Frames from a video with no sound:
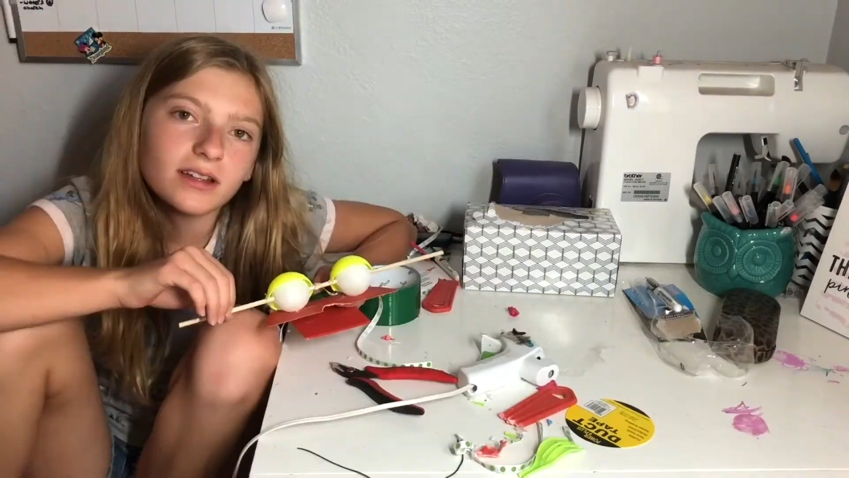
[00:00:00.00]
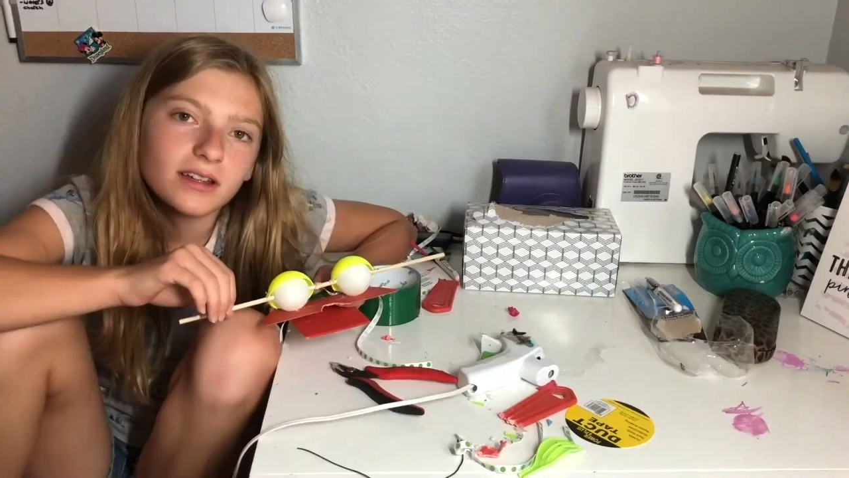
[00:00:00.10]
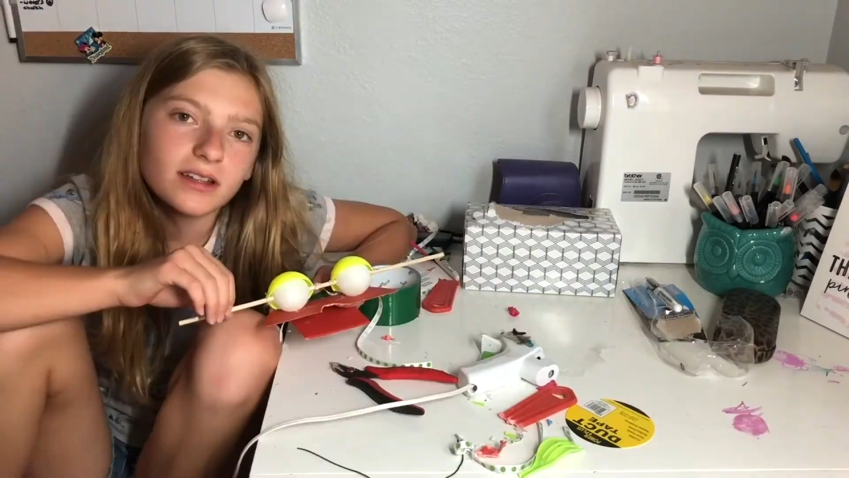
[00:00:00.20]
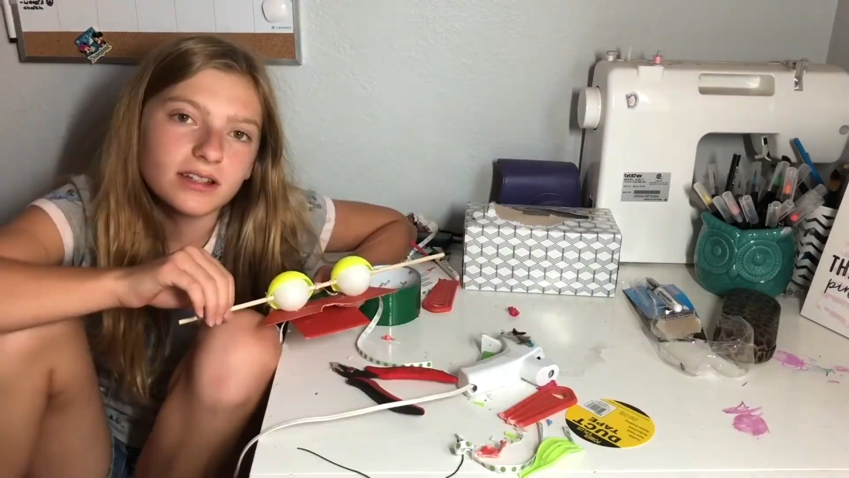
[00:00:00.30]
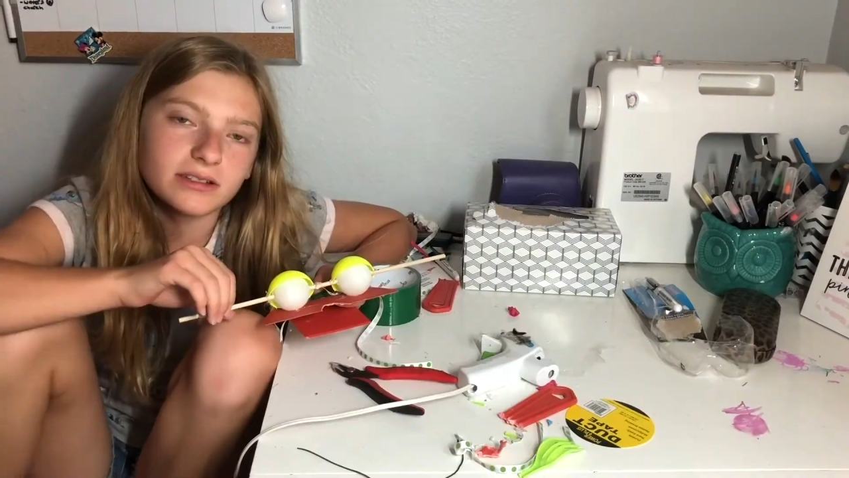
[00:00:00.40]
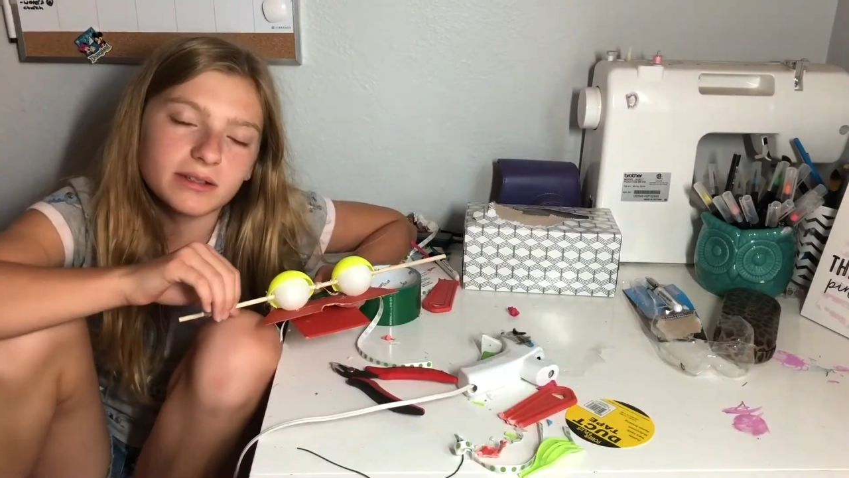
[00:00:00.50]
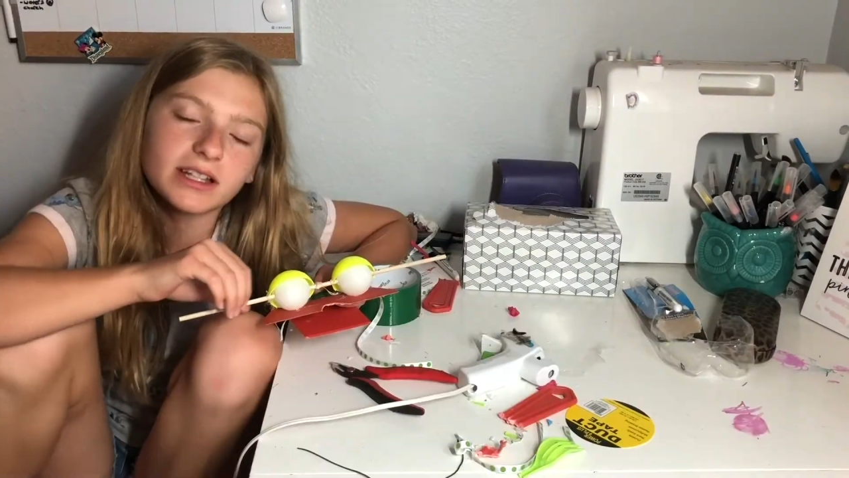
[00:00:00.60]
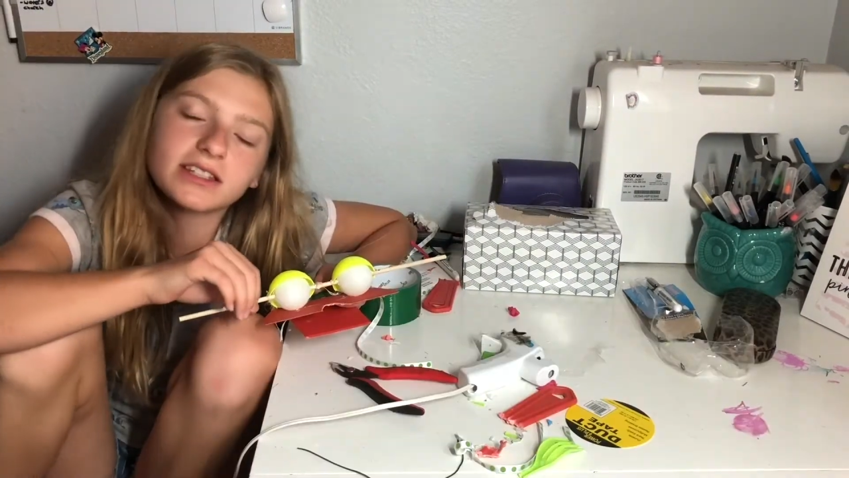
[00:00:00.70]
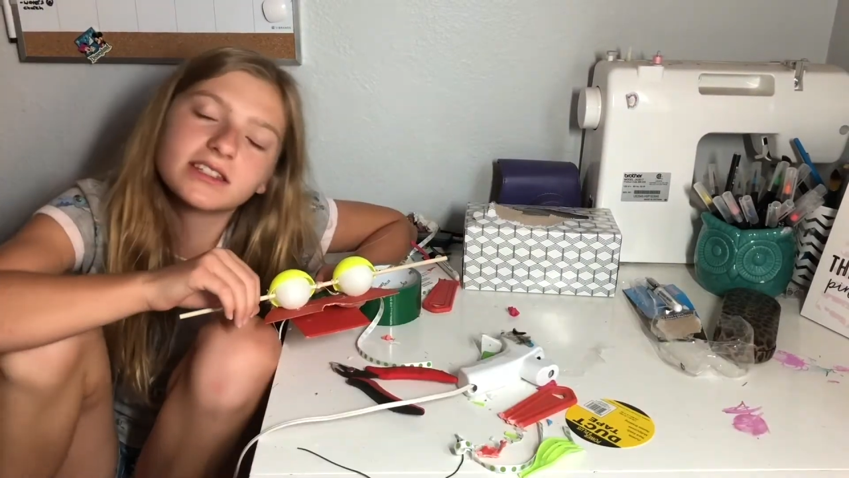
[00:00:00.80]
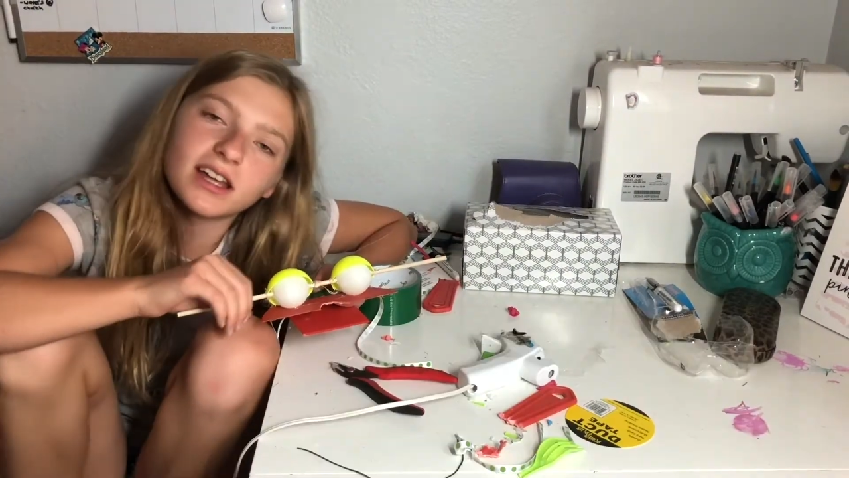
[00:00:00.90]
Okay, so I'm kind of
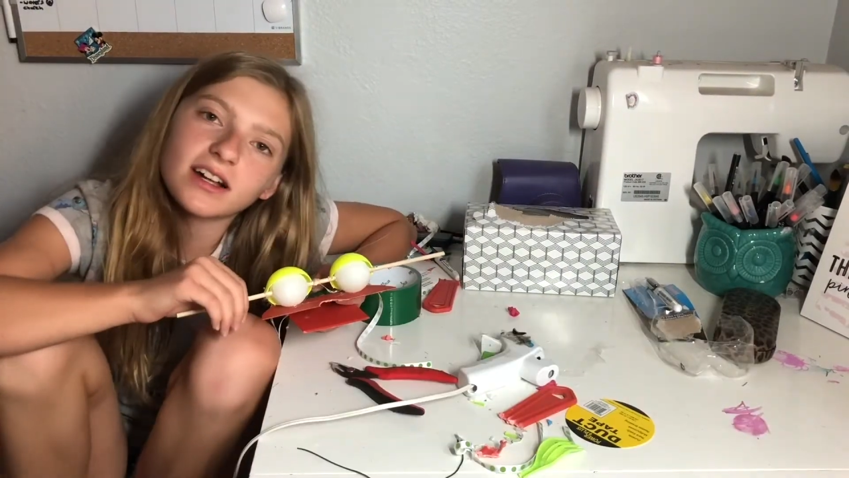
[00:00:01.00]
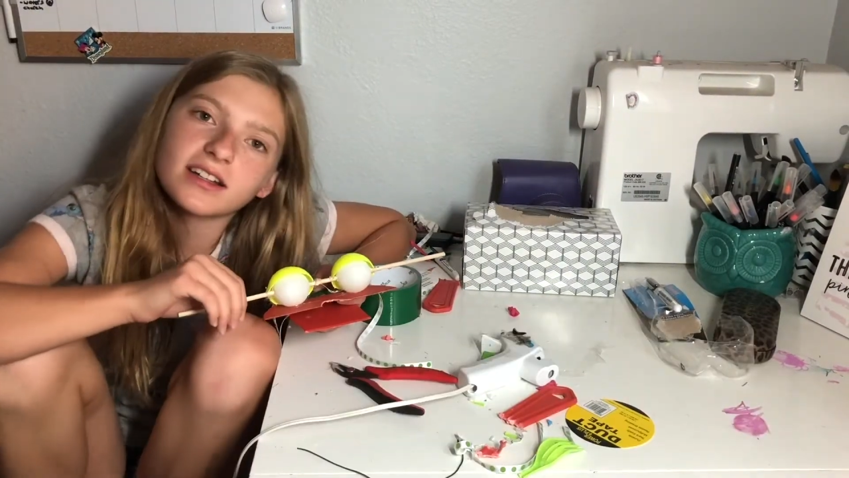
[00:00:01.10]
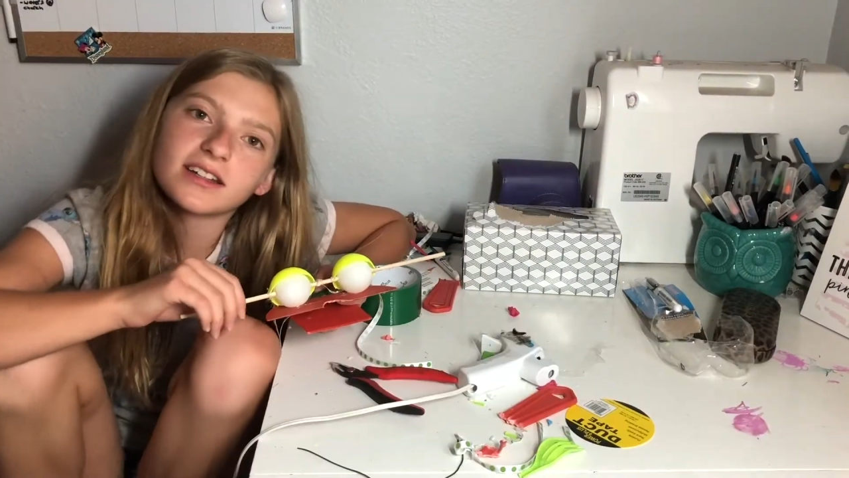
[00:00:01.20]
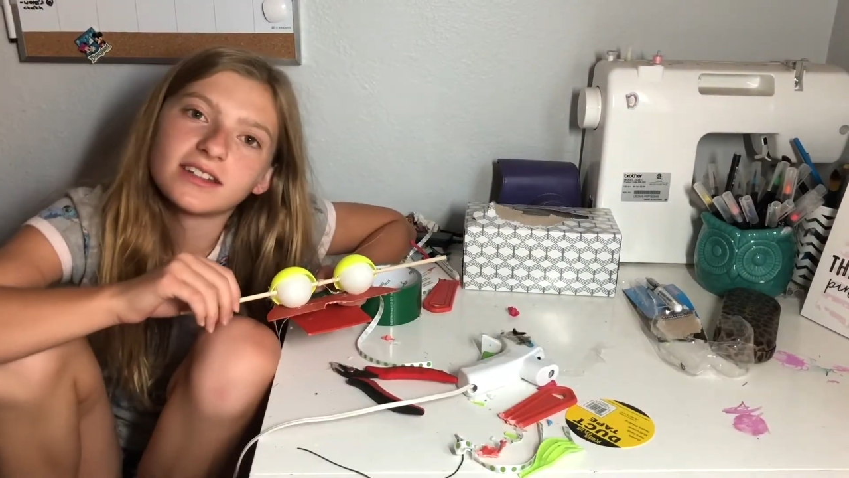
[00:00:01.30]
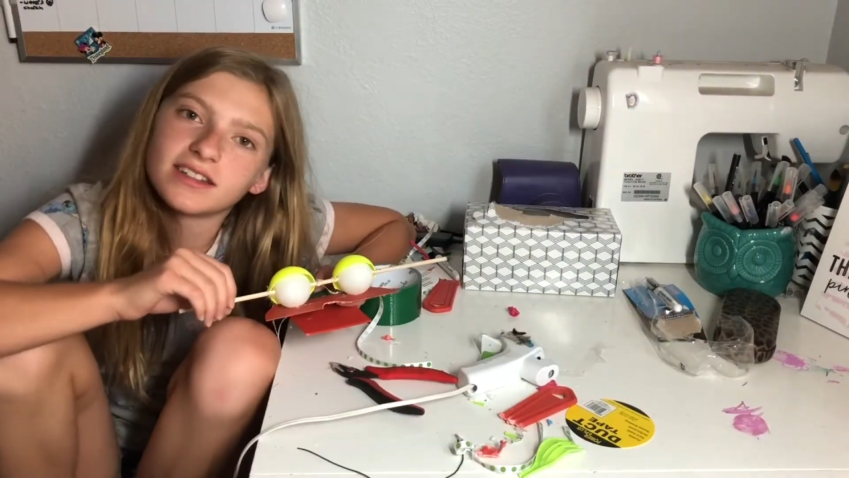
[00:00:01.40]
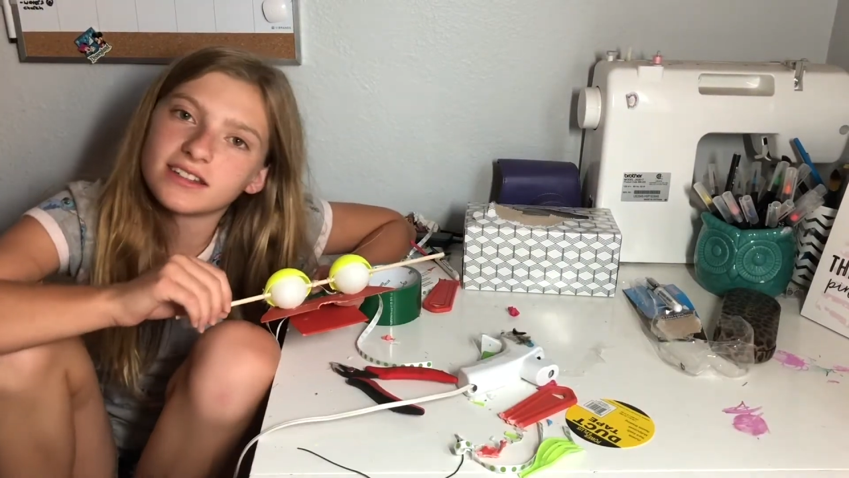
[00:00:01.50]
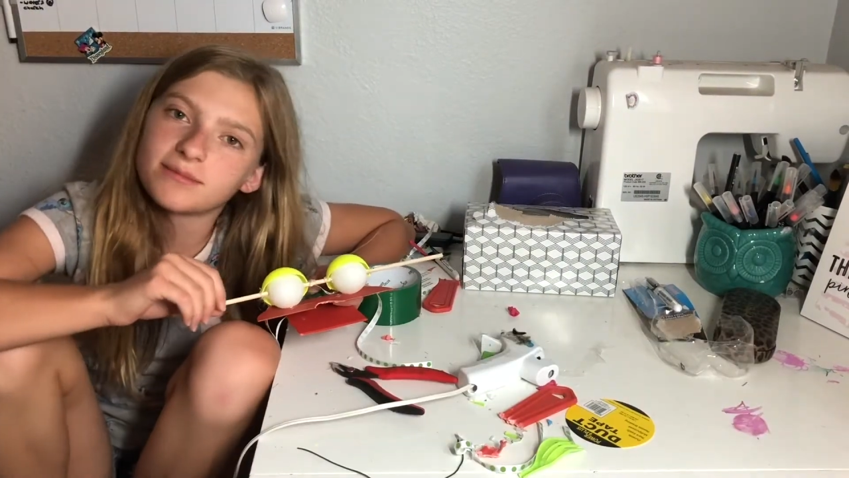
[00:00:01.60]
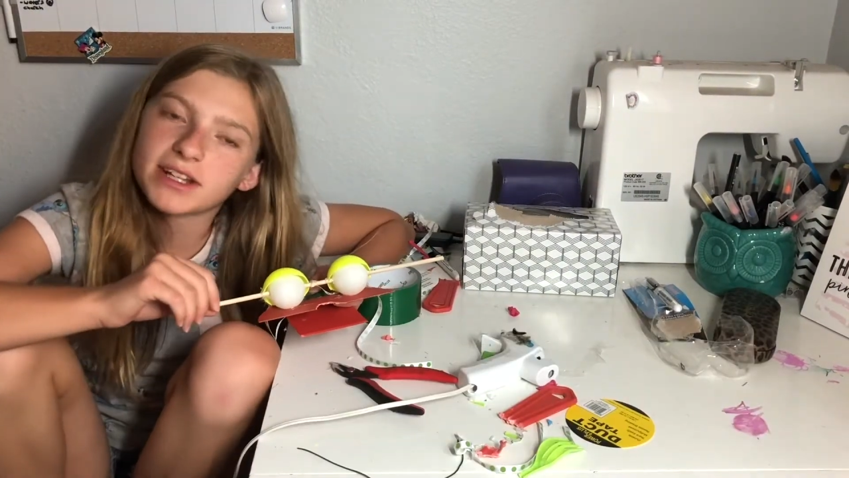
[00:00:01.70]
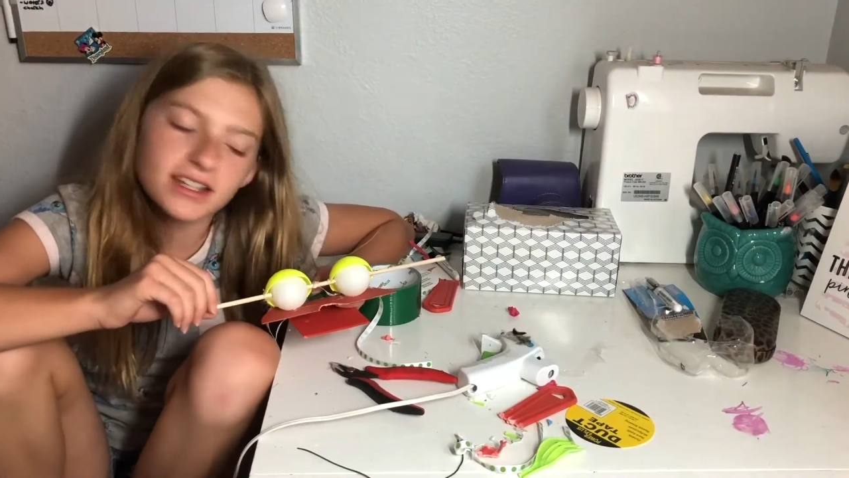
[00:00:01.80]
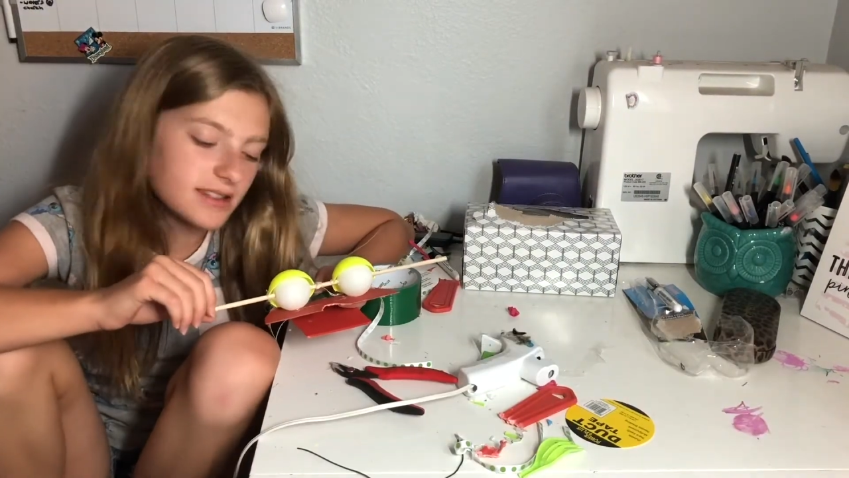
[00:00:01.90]
stuck, and the
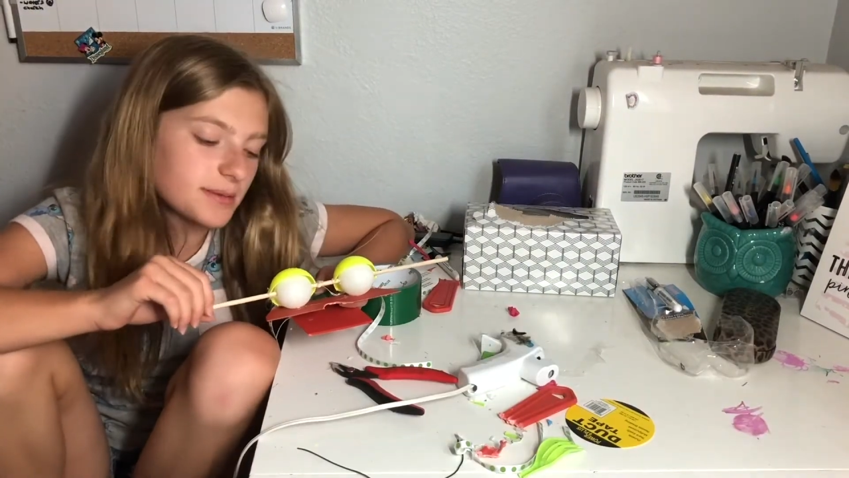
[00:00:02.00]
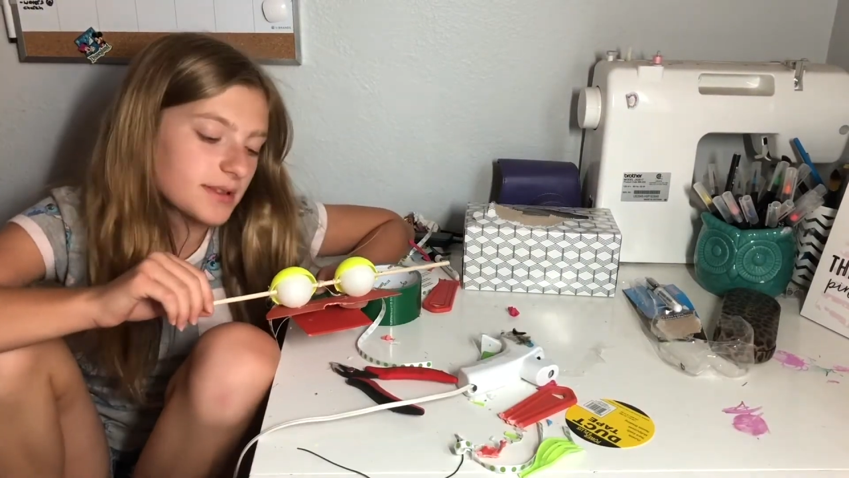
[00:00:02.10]
mechanism